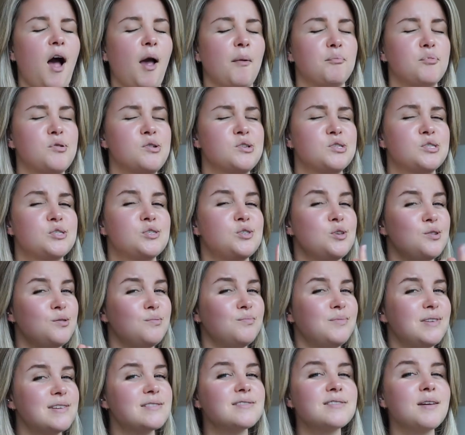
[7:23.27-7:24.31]
I
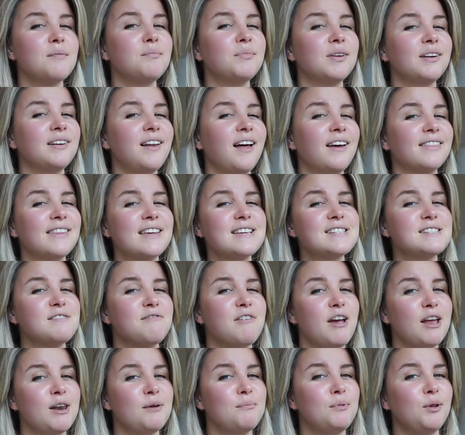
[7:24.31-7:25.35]
presume there's something like this
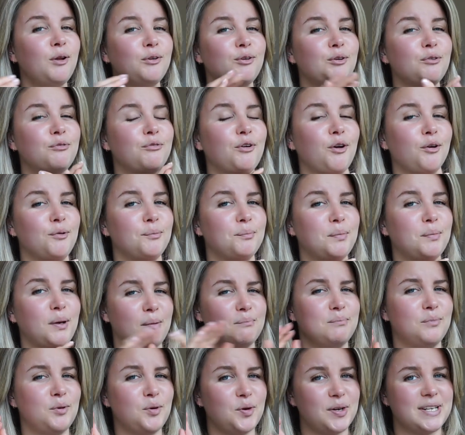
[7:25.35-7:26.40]
available on your phone, but
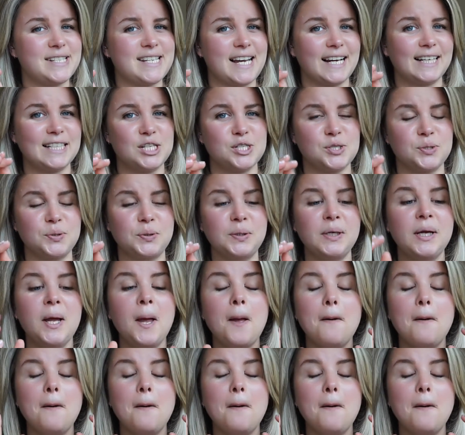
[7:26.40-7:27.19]
I'm not exactly sure.